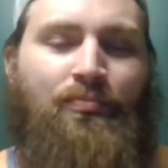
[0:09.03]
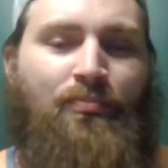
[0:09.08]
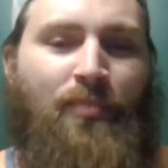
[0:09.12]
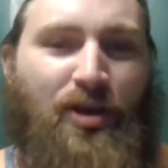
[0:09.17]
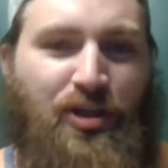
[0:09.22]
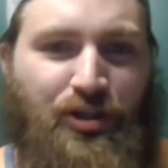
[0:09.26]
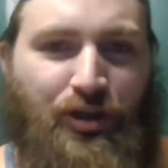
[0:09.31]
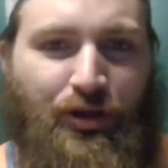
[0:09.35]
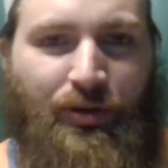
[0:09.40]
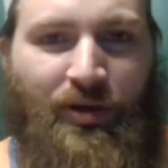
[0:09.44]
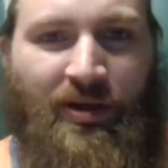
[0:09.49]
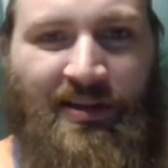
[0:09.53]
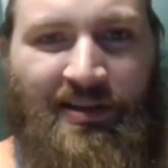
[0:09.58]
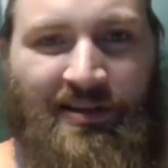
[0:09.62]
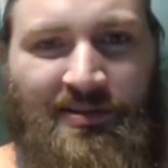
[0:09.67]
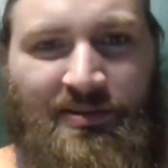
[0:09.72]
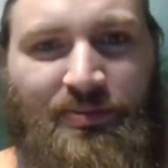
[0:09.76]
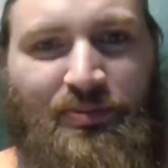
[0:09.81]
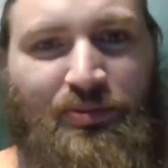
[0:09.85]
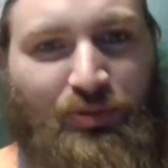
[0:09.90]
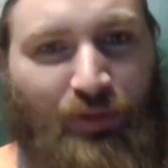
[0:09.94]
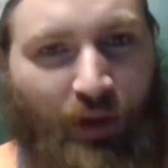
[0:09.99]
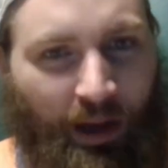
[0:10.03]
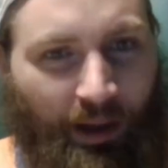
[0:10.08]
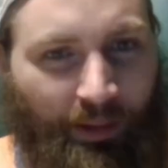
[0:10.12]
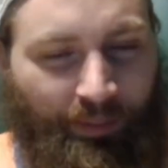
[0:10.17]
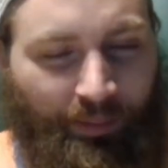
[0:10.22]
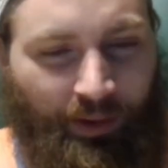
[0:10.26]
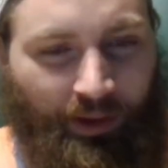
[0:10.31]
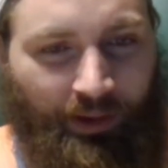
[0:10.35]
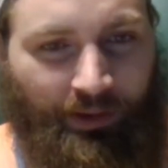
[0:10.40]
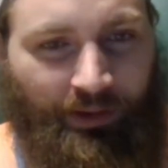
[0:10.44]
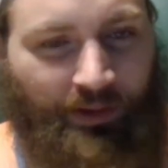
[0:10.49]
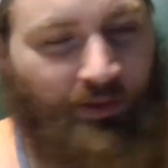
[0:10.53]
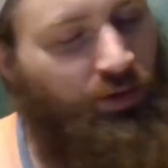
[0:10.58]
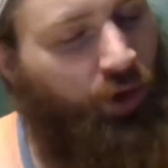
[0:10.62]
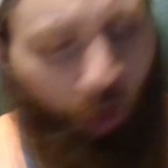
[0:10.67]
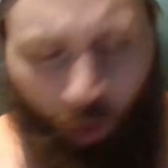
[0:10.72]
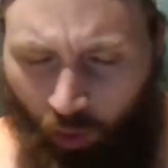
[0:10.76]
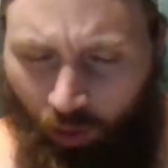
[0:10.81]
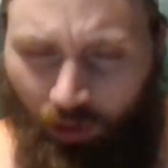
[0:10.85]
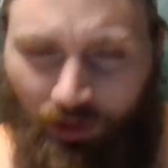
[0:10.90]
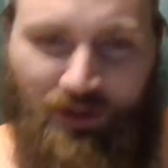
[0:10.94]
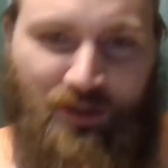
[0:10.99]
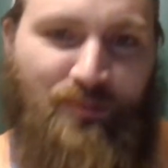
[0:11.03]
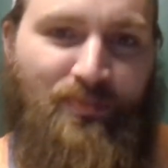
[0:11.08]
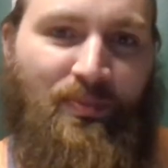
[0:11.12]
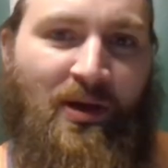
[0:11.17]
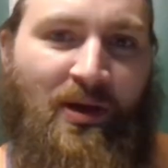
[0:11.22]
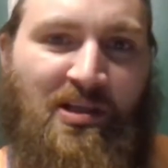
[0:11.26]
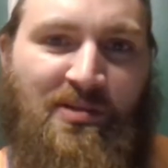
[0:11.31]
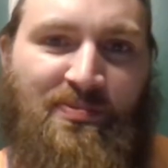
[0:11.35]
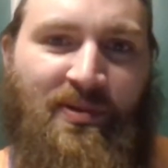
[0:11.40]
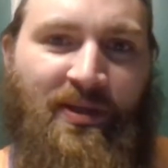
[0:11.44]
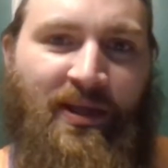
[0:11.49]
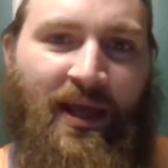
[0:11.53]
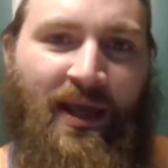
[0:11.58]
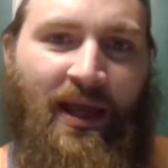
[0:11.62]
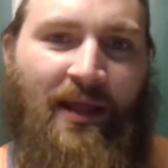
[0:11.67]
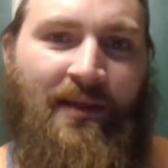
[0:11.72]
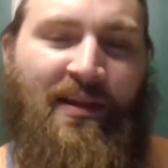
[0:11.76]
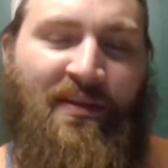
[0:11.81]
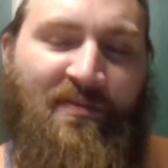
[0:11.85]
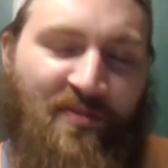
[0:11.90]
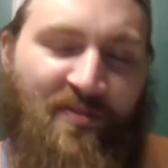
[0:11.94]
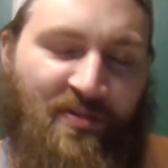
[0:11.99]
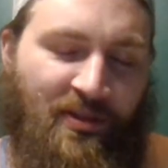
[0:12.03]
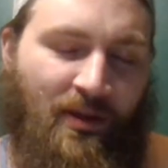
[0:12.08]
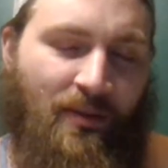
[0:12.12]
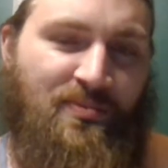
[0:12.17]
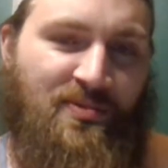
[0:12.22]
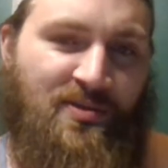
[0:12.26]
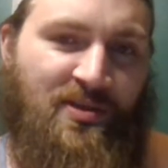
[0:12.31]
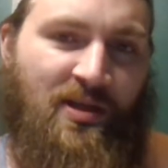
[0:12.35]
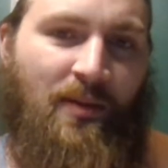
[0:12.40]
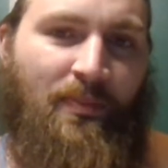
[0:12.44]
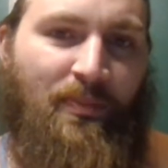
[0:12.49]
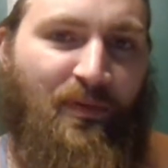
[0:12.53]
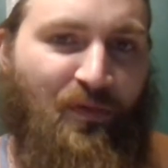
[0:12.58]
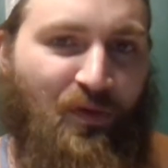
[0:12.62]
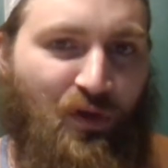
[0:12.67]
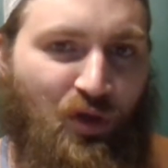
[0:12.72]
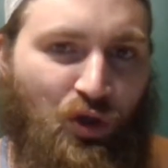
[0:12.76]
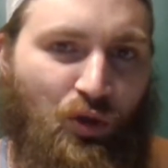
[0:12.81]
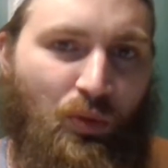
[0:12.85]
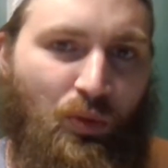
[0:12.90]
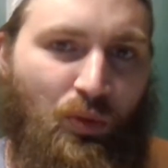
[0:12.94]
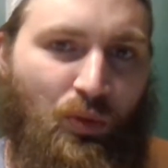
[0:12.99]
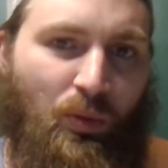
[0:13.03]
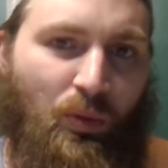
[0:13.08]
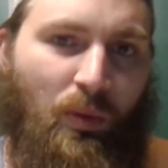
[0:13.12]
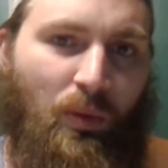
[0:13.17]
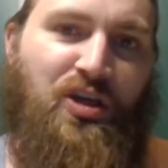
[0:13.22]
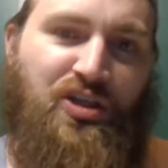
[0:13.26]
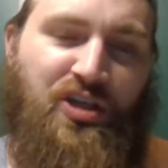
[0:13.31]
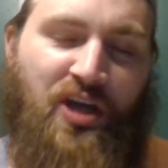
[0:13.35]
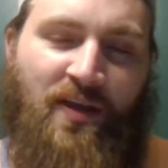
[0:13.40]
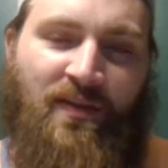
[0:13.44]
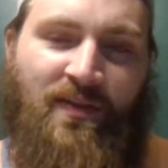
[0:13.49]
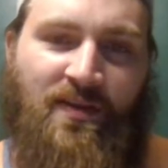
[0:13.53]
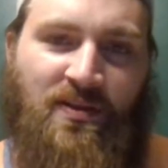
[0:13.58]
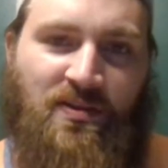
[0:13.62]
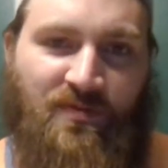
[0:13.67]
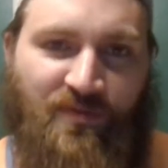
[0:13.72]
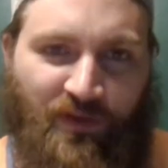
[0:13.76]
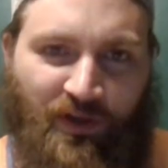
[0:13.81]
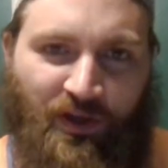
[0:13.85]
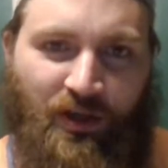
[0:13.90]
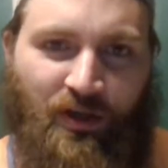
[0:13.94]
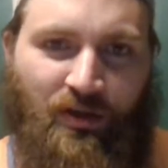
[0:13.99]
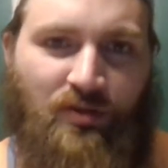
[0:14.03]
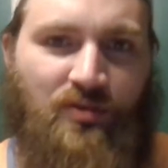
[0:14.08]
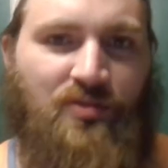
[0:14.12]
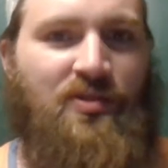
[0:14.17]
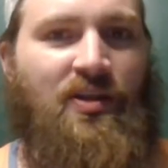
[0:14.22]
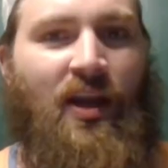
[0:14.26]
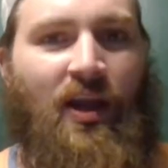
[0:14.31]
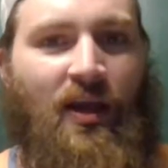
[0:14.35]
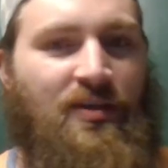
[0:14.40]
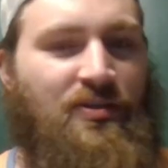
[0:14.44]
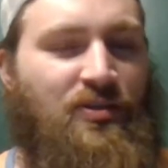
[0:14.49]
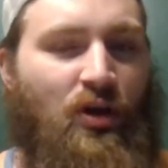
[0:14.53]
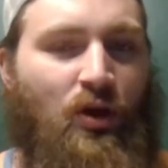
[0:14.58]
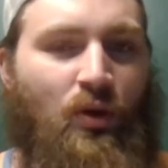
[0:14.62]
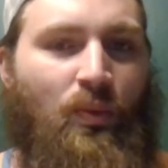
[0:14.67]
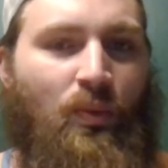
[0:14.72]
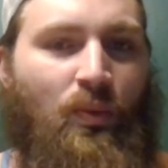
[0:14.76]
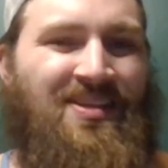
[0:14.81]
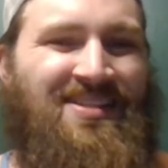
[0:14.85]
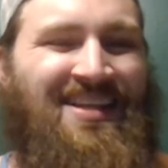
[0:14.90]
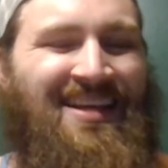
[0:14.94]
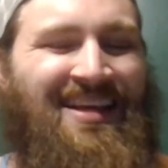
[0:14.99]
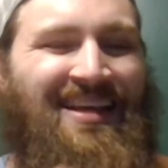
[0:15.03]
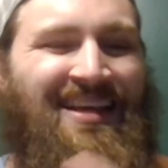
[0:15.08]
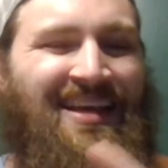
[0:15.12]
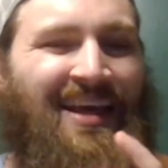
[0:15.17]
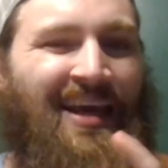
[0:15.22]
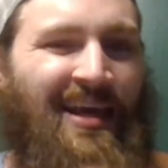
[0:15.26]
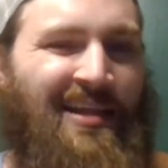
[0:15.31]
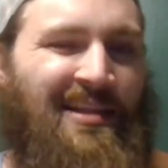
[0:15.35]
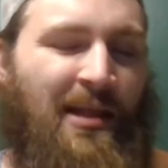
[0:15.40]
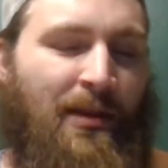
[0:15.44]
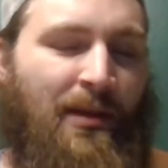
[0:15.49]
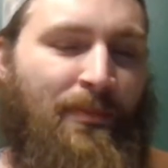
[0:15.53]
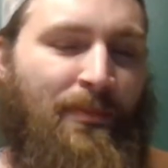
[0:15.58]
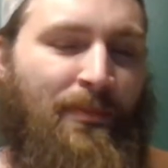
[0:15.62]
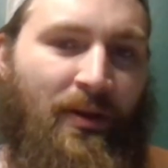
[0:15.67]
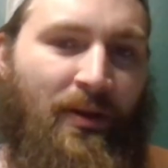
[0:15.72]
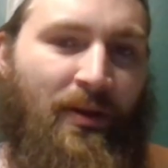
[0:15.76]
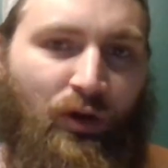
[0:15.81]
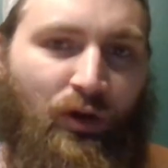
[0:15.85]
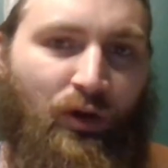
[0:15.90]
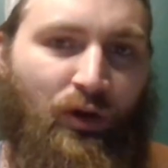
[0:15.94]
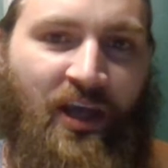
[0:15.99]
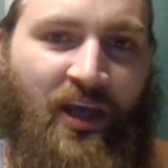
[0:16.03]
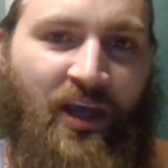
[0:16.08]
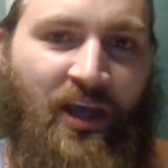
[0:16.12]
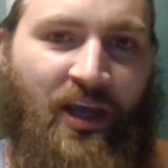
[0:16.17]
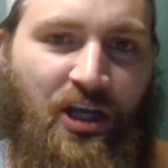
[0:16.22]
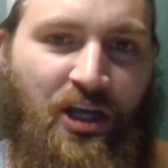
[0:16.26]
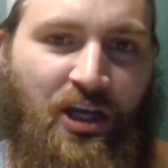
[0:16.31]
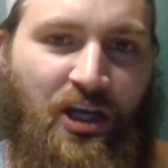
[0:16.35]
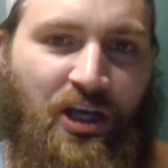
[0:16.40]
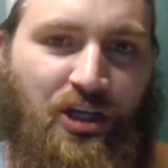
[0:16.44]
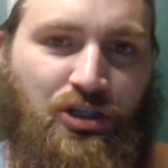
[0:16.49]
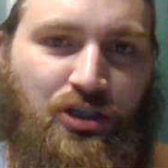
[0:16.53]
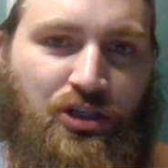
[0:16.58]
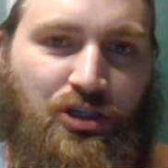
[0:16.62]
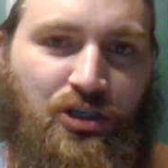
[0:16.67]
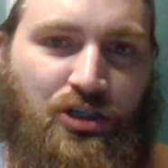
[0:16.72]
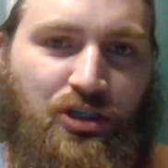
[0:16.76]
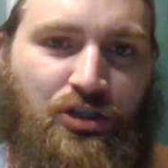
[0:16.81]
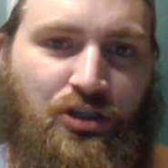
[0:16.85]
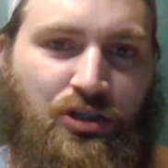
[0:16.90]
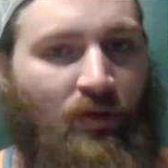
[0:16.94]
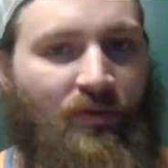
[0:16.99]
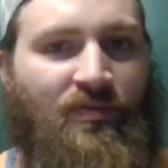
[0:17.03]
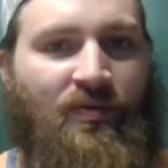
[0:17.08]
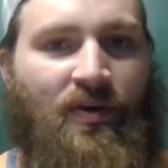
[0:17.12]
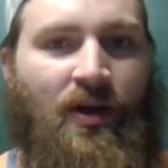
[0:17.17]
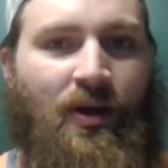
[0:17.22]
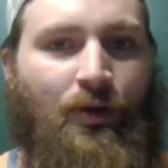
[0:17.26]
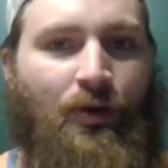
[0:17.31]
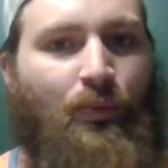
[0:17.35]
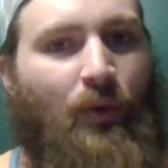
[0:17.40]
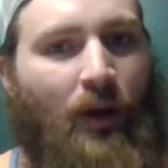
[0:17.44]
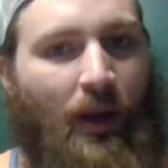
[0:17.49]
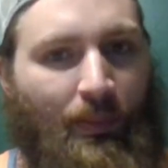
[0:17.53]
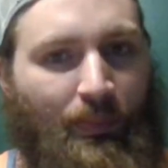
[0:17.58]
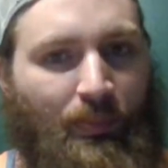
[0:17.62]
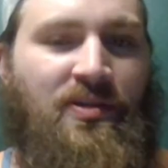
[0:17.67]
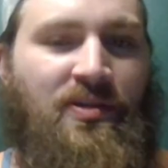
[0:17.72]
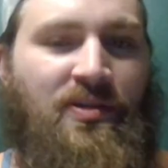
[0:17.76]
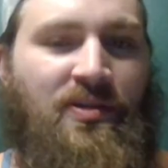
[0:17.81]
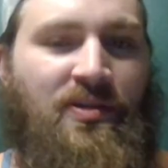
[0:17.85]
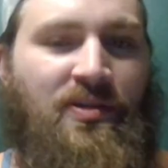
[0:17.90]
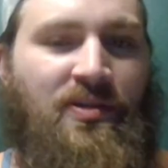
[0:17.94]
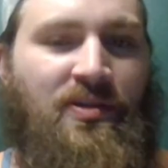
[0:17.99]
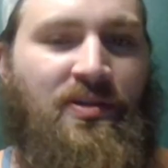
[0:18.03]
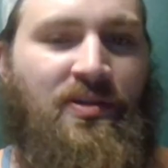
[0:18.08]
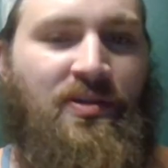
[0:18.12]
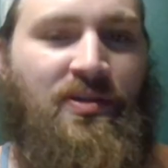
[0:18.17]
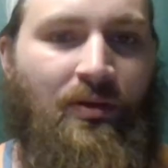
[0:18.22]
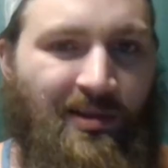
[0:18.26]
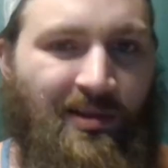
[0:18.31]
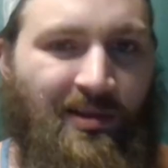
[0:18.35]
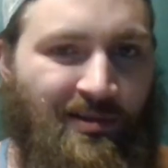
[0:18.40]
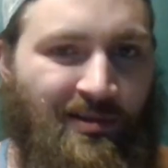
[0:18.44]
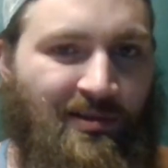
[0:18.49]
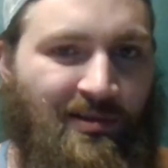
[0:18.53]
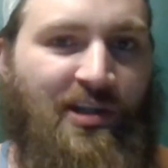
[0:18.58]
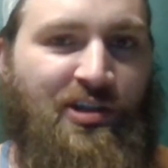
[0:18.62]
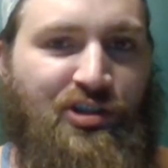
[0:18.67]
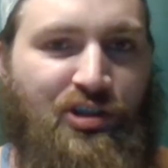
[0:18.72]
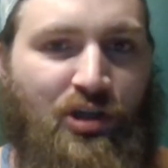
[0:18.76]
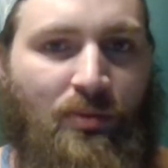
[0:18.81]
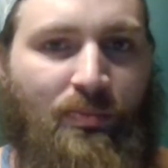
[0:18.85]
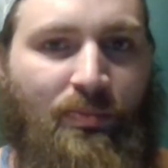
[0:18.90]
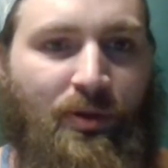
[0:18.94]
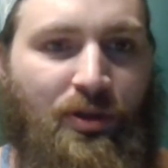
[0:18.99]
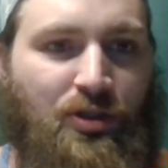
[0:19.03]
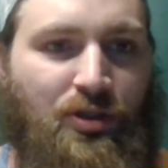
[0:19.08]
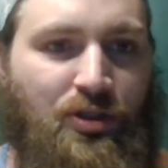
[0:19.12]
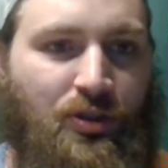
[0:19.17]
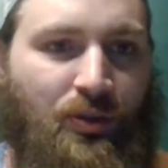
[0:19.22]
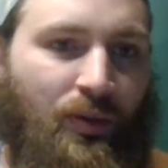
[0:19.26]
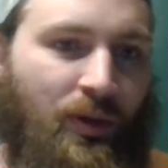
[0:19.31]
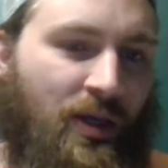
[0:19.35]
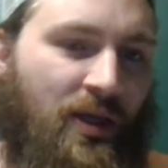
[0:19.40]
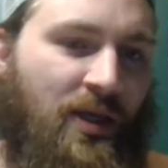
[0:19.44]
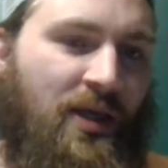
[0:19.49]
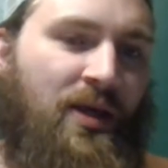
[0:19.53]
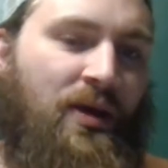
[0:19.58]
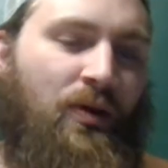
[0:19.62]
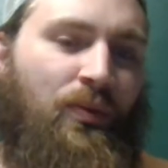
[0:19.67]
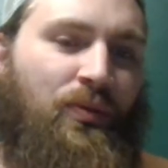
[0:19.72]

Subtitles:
make sure you hit that subscribe button as hard as you possibly can. Leave a thumbs up if you do appreciate these videos. And as always, hit that bell notification so you get notified when I put these out. Let's jump into it.